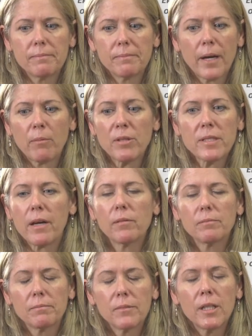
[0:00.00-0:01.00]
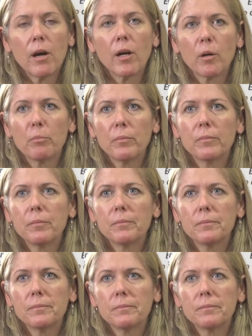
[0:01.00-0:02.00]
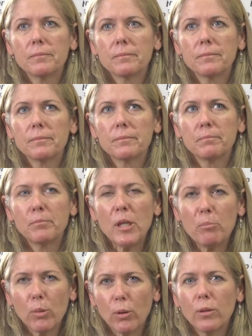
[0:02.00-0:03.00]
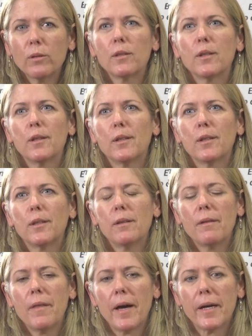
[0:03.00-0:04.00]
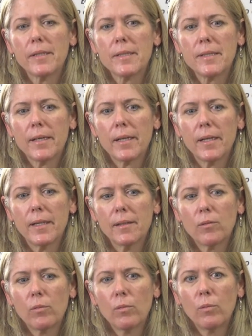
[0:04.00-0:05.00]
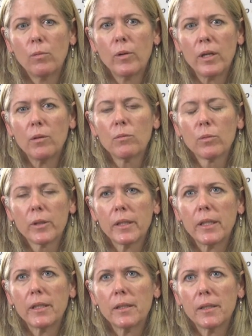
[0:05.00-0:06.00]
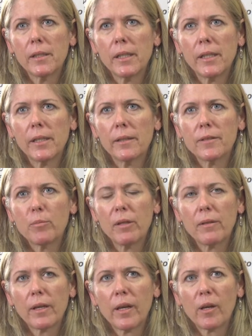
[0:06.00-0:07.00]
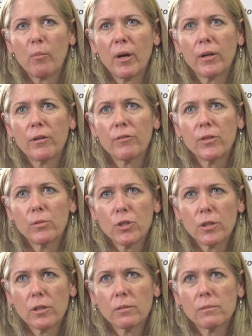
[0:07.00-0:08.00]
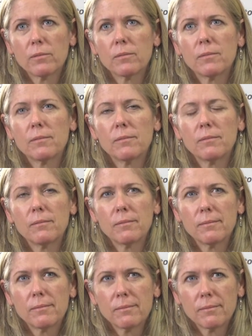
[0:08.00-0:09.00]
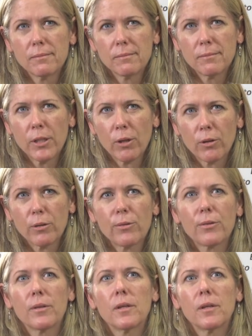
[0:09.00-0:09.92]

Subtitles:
I would tell young people that we really need to be thinking about our future, the earth,